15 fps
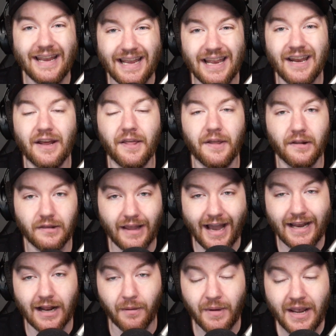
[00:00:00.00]
in the
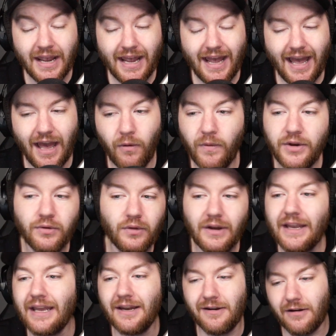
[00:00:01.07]
lineup. And when you
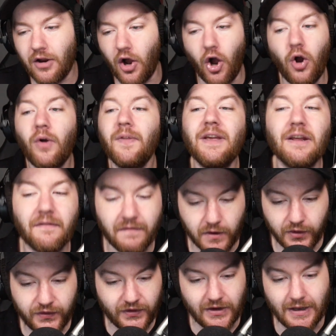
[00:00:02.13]
look at all the
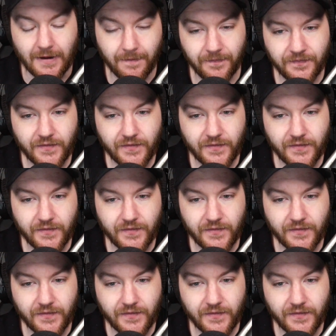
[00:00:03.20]
adversity